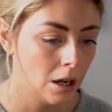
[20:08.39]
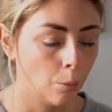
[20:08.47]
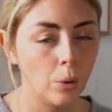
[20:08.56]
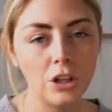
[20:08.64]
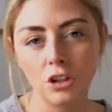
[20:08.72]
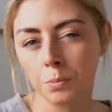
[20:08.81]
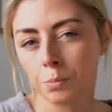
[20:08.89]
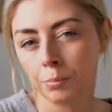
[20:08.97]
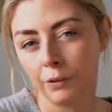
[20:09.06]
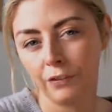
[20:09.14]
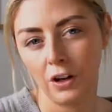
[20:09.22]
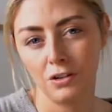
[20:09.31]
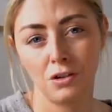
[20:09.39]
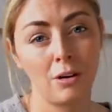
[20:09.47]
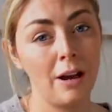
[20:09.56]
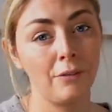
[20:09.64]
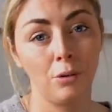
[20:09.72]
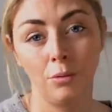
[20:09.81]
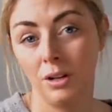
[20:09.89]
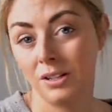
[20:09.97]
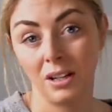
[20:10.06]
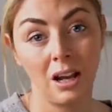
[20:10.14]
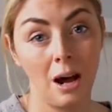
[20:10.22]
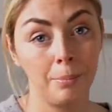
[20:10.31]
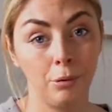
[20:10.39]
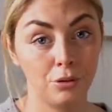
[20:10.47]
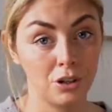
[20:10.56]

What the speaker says: And we just prefer to travel as a couple,